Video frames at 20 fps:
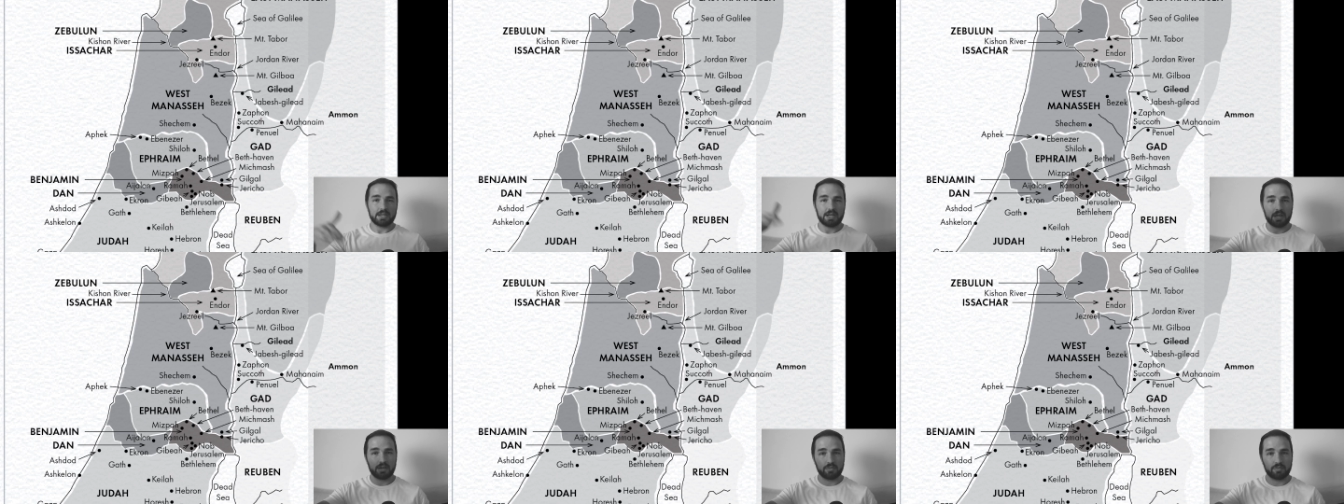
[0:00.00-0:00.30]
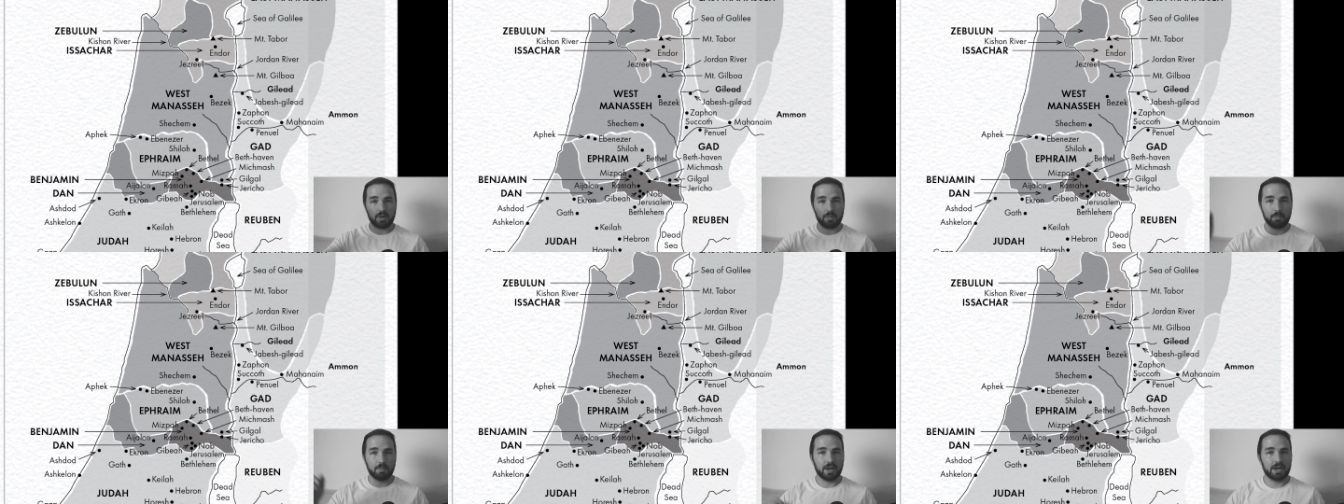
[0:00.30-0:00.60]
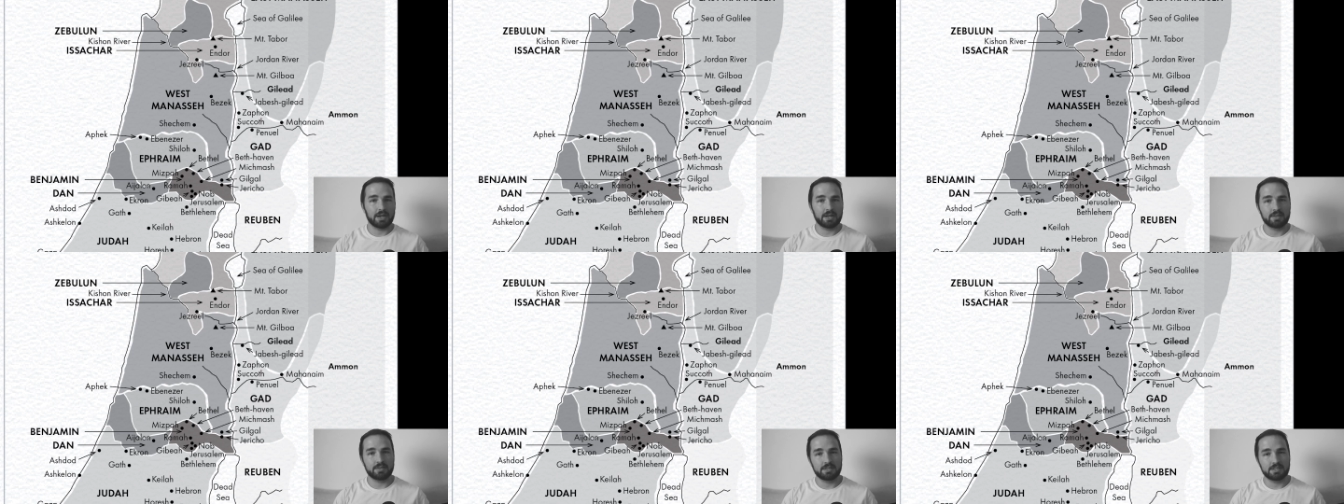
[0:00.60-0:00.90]
kind of up
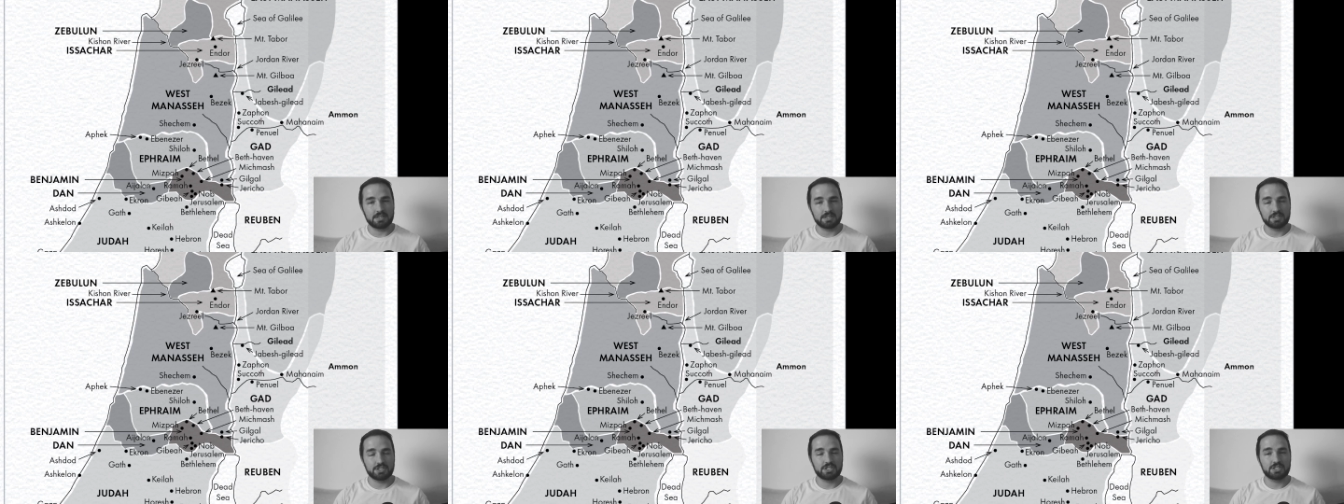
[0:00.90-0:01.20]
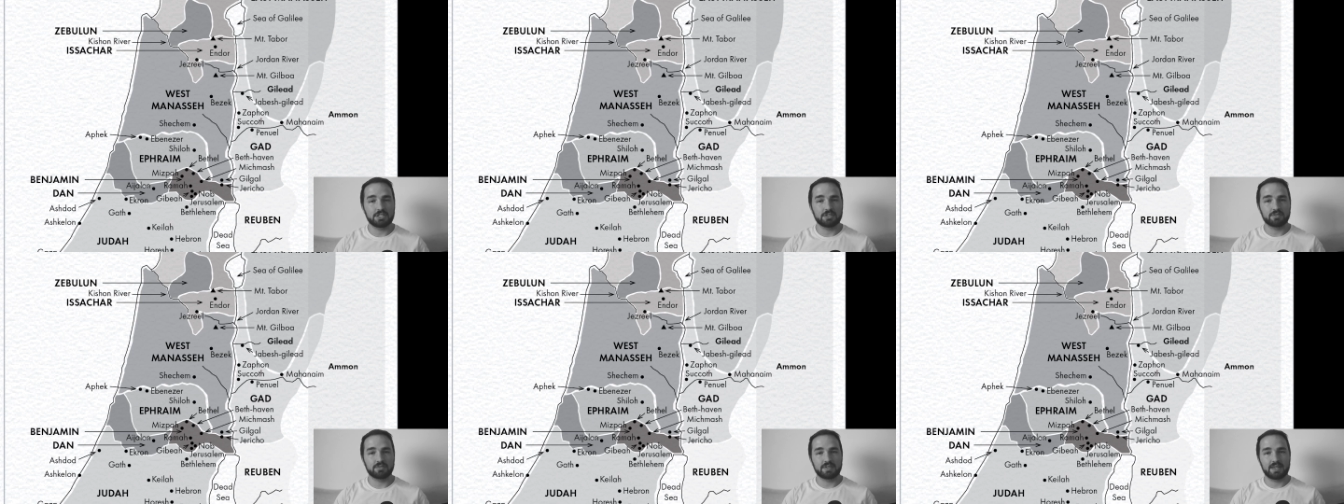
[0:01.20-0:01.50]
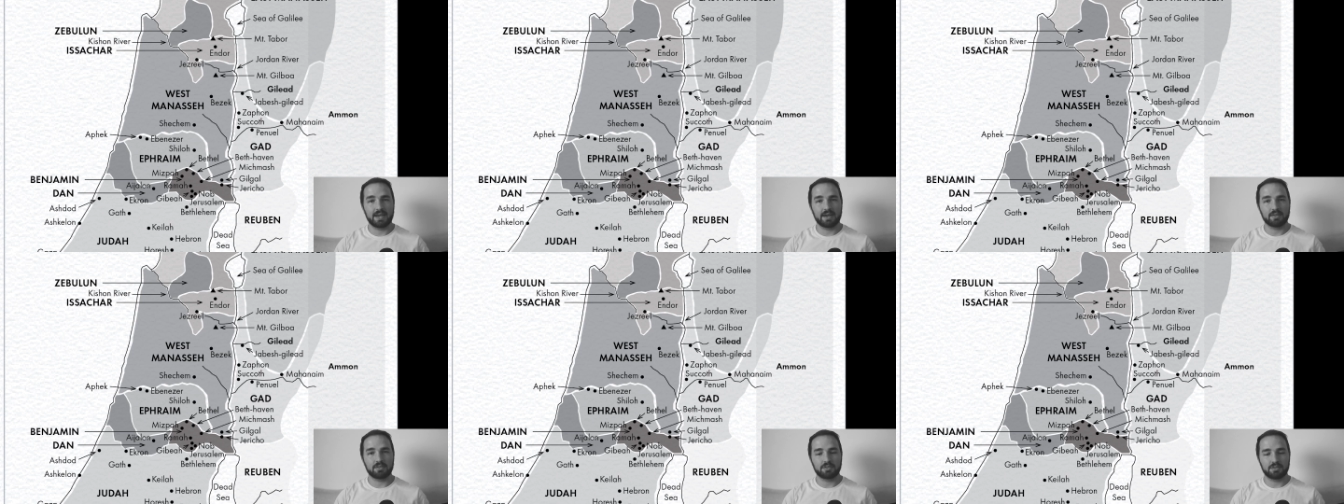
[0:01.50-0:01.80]
by the Sea of
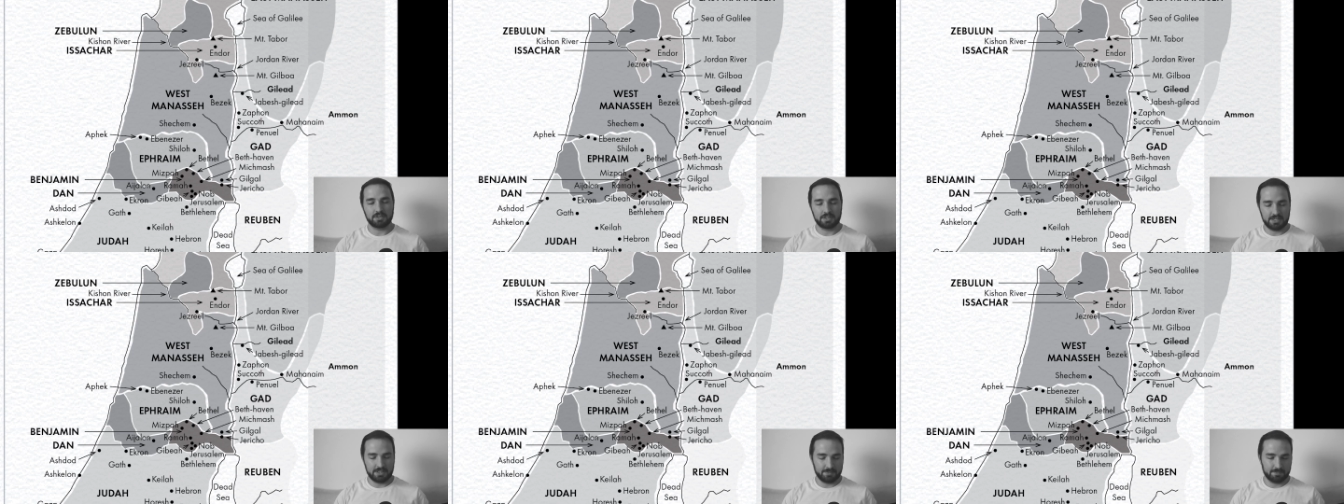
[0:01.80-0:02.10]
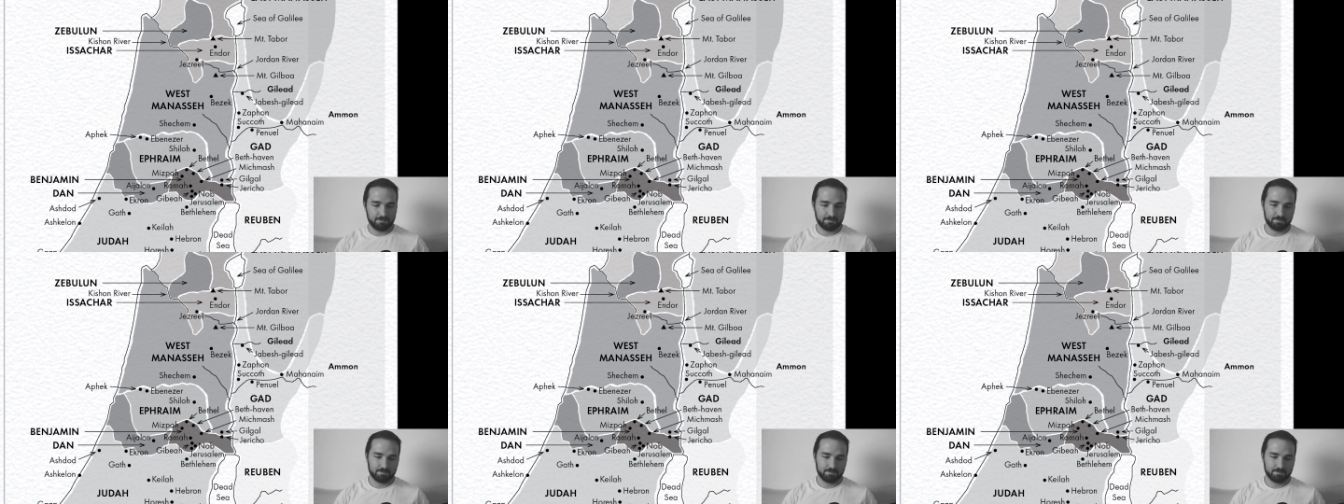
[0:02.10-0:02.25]
Galilee.